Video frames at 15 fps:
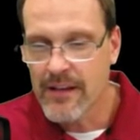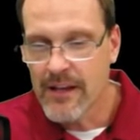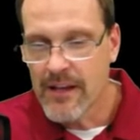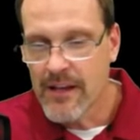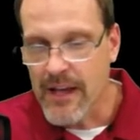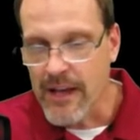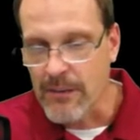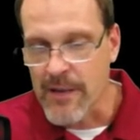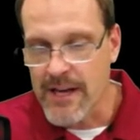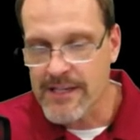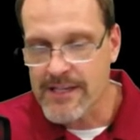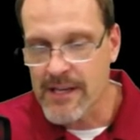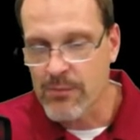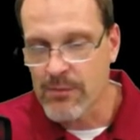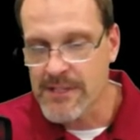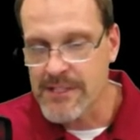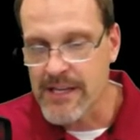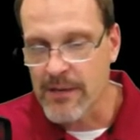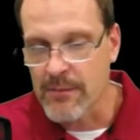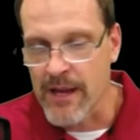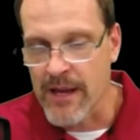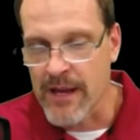Hey Mason, we'll see
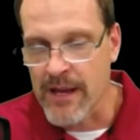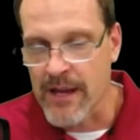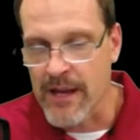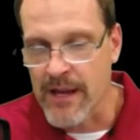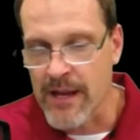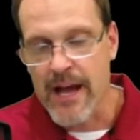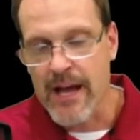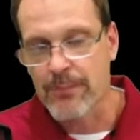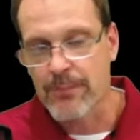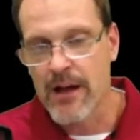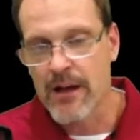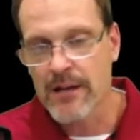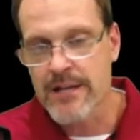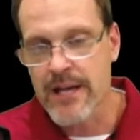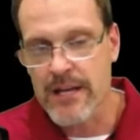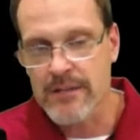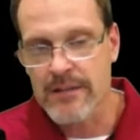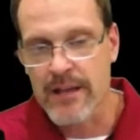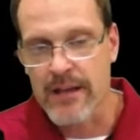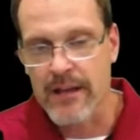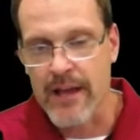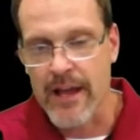you, man. I apologize
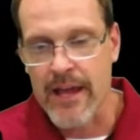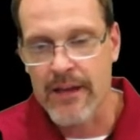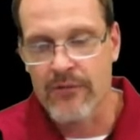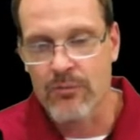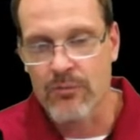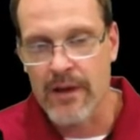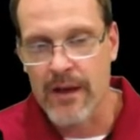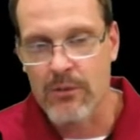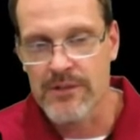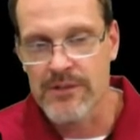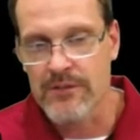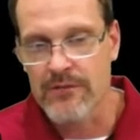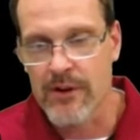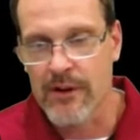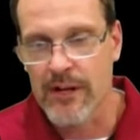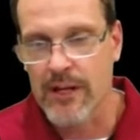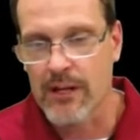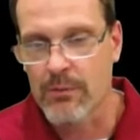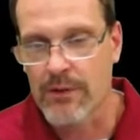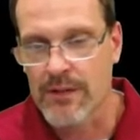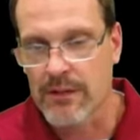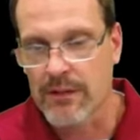that I haven't. I wasn't very good
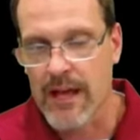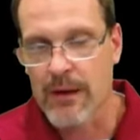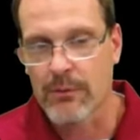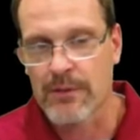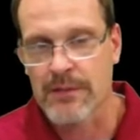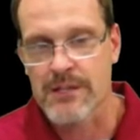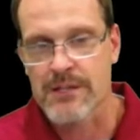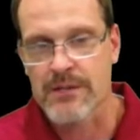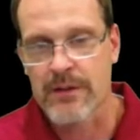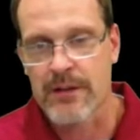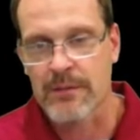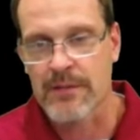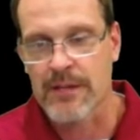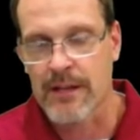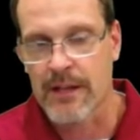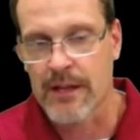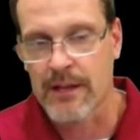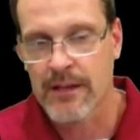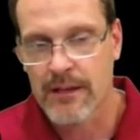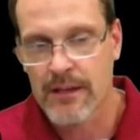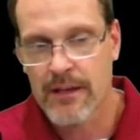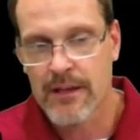with the lot with the stream today.
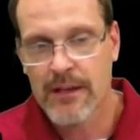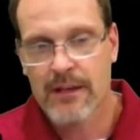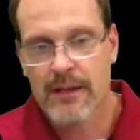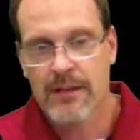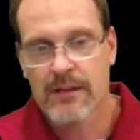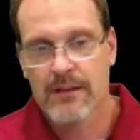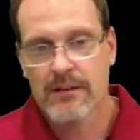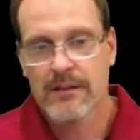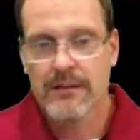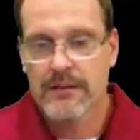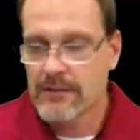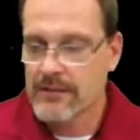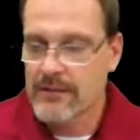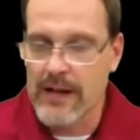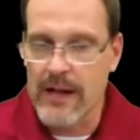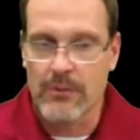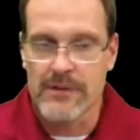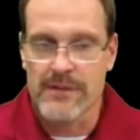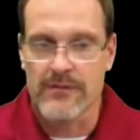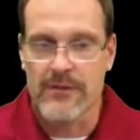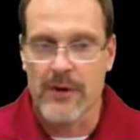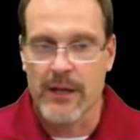I
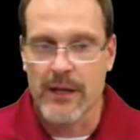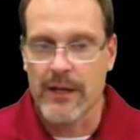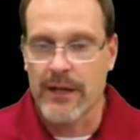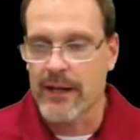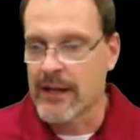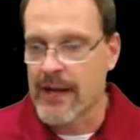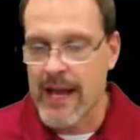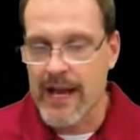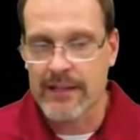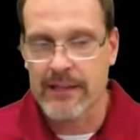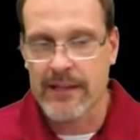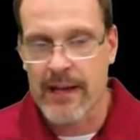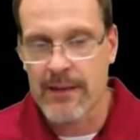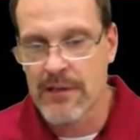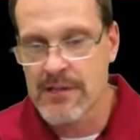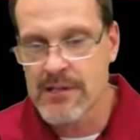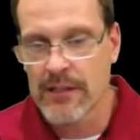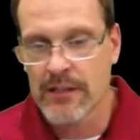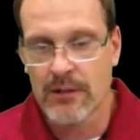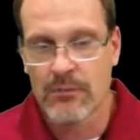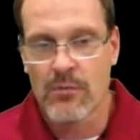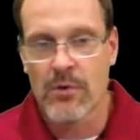wasn't very good interacting. I'm usually a
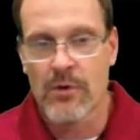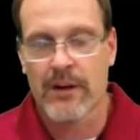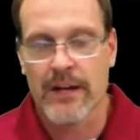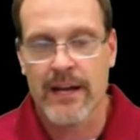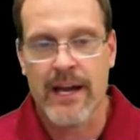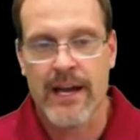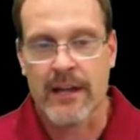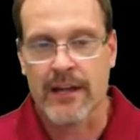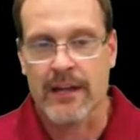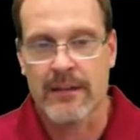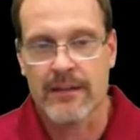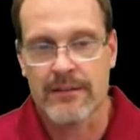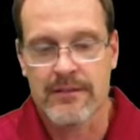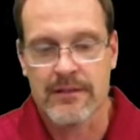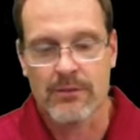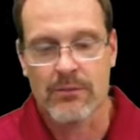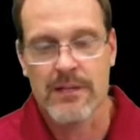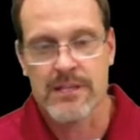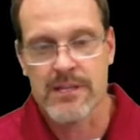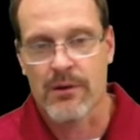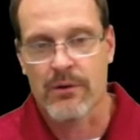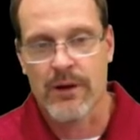little more kind of into
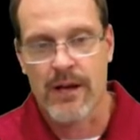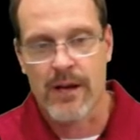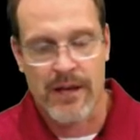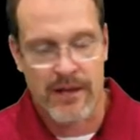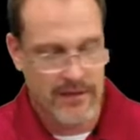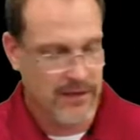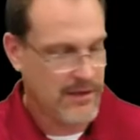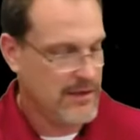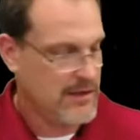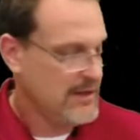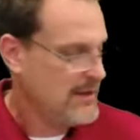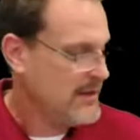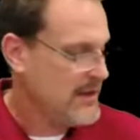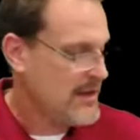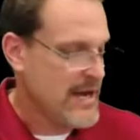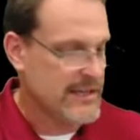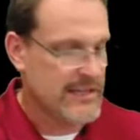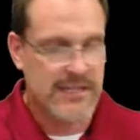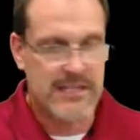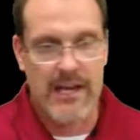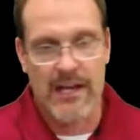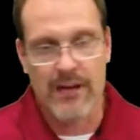what's going on. I
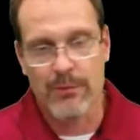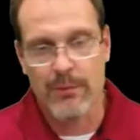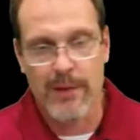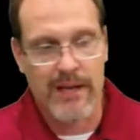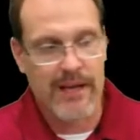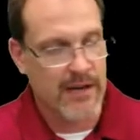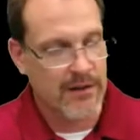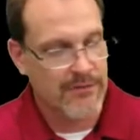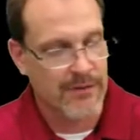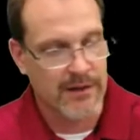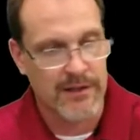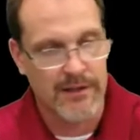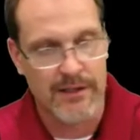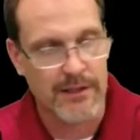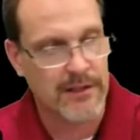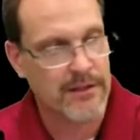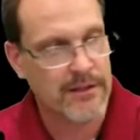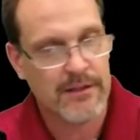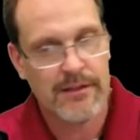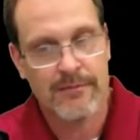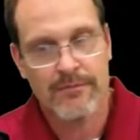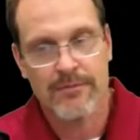just thought it would be kind of fun to
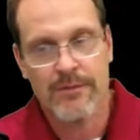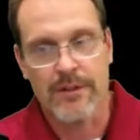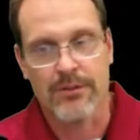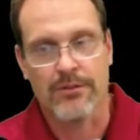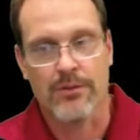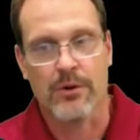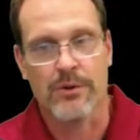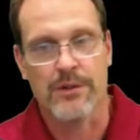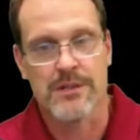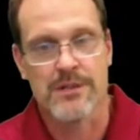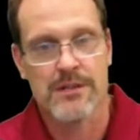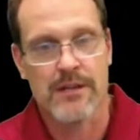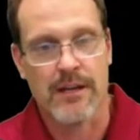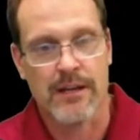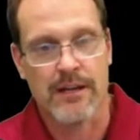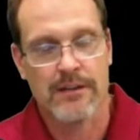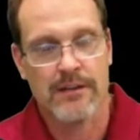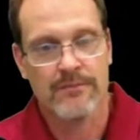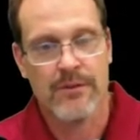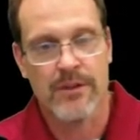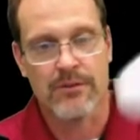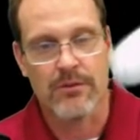to throw this uh,
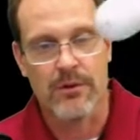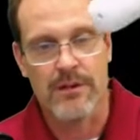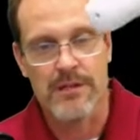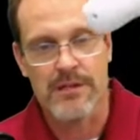to throw this